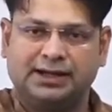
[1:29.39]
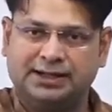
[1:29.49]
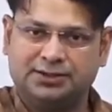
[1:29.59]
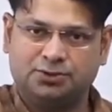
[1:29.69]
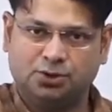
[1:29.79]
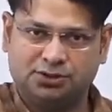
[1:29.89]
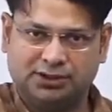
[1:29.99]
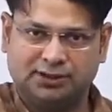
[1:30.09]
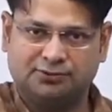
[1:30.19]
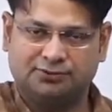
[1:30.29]
It is not
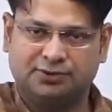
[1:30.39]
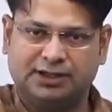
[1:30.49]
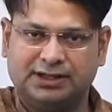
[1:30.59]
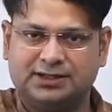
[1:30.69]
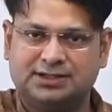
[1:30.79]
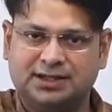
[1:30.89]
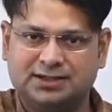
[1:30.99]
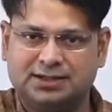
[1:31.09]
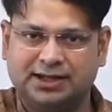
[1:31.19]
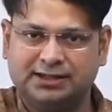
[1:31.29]
tough, it is
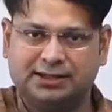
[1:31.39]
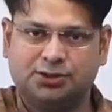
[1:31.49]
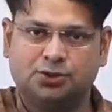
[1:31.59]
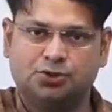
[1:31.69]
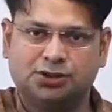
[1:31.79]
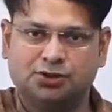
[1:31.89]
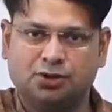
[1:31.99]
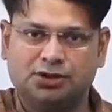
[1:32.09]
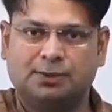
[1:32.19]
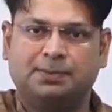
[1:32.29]
just that you did
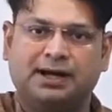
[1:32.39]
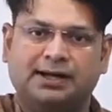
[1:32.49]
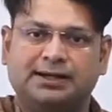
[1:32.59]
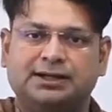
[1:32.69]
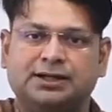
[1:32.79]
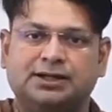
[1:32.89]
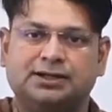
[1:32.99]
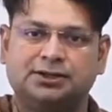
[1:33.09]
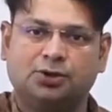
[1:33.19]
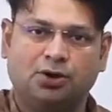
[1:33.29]
not apply
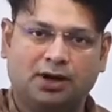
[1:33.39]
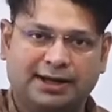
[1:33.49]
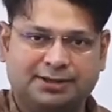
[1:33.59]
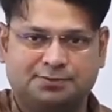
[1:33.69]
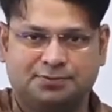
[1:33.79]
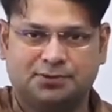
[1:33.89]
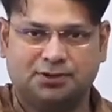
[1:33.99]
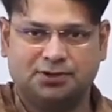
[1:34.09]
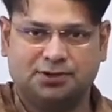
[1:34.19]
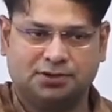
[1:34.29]
your right
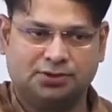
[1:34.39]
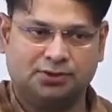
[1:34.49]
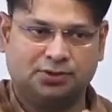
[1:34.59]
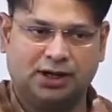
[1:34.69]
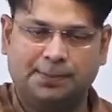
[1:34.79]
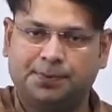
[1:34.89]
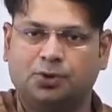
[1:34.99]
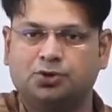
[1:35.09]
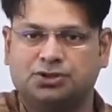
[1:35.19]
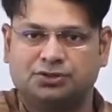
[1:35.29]

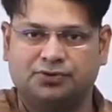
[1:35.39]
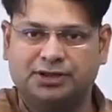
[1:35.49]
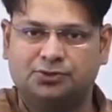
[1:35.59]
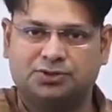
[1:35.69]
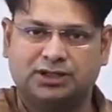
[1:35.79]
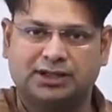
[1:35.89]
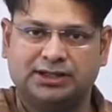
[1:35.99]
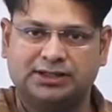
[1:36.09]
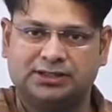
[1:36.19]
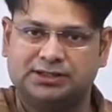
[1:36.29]
approach when you
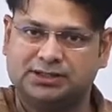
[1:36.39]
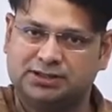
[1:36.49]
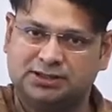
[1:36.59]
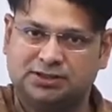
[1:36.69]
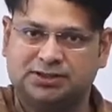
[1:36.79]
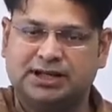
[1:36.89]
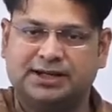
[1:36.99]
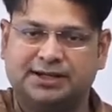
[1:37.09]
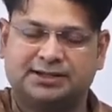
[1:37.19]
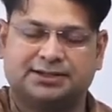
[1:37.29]
study
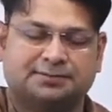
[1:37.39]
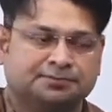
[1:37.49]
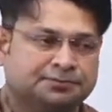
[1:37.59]
genetics.